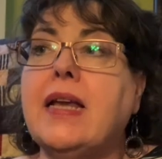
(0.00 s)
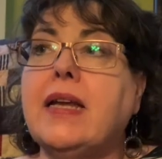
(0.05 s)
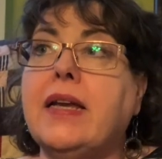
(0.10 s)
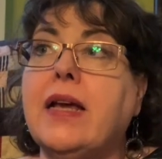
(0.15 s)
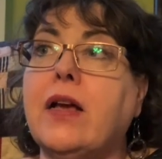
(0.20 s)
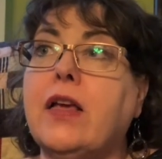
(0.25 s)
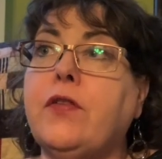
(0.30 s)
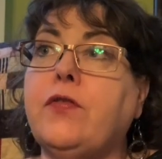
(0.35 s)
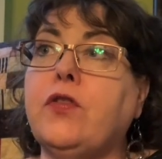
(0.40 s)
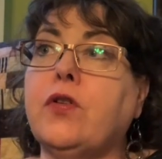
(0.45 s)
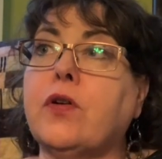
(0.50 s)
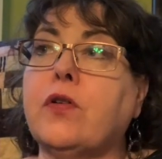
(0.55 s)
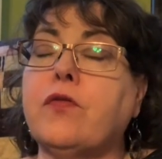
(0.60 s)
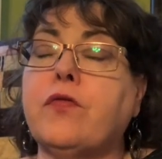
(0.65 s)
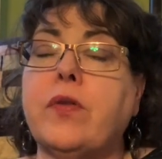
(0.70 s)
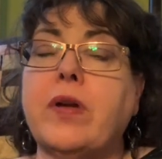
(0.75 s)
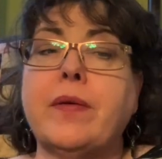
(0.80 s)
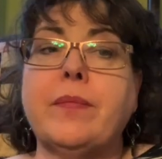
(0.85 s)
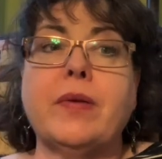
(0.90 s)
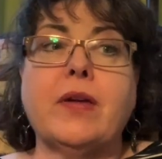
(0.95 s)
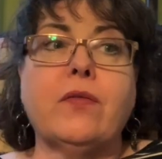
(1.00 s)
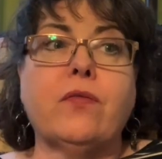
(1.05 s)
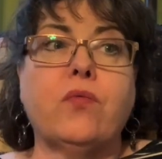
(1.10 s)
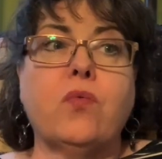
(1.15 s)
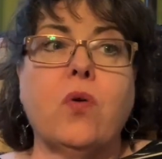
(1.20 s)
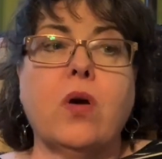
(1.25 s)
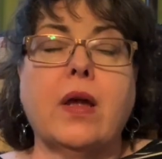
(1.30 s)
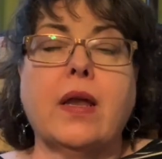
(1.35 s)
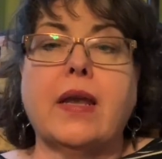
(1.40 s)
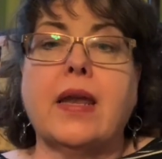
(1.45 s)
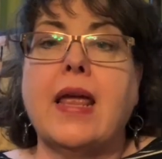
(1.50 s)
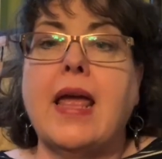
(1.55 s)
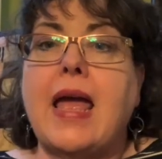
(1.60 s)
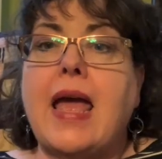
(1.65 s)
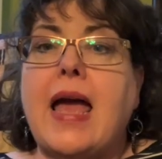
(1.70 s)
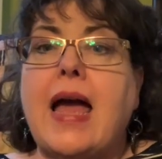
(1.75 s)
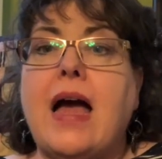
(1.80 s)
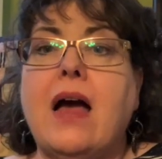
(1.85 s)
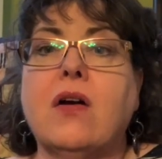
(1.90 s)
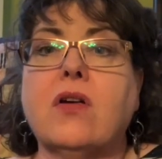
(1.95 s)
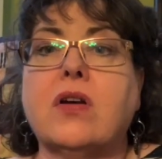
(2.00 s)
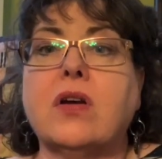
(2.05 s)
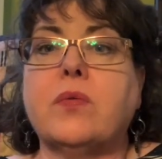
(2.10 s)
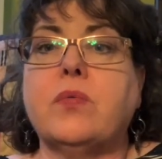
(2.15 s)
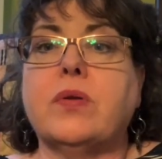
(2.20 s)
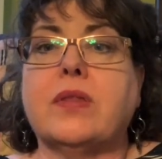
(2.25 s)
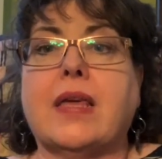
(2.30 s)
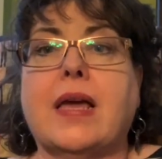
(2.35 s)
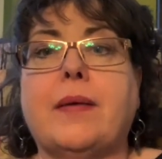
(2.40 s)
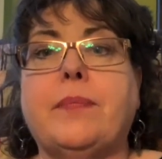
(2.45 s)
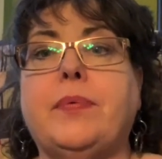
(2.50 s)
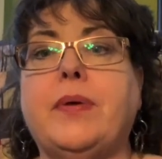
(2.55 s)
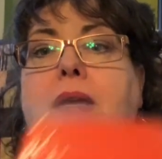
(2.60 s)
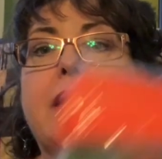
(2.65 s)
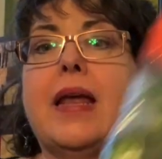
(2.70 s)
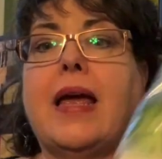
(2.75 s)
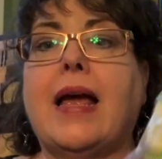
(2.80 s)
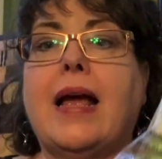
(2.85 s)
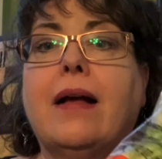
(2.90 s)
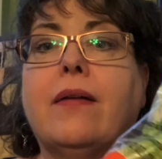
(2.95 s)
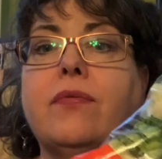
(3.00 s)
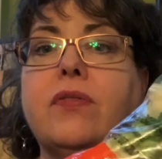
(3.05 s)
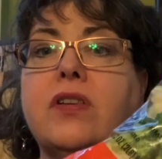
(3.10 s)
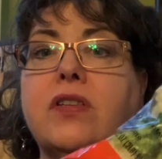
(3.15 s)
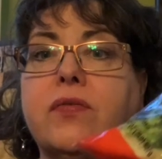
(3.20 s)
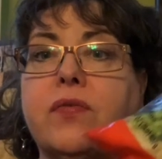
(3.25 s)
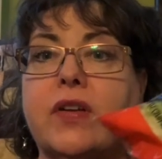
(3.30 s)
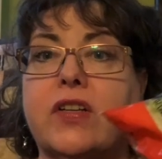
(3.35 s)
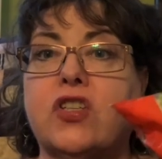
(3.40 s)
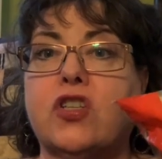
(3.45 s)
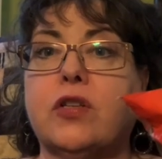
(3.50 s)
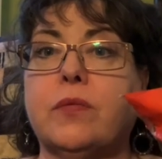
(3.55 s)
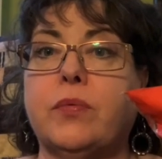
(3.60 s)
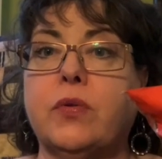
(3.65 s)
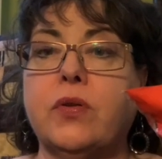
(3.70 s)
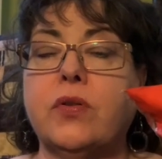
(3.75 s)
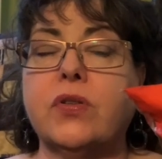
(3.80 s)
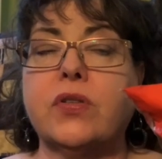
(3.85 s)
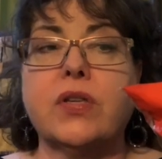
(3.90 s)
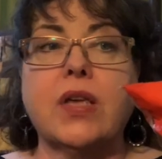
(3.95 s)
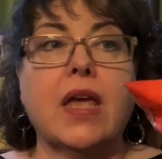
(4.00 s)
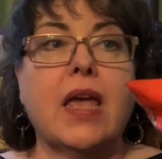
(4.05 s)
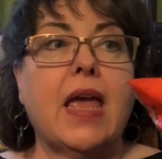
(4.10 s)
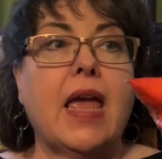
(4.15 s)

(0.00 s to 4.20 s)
Now, if you're a family of one, how good would that be to have these vegetables?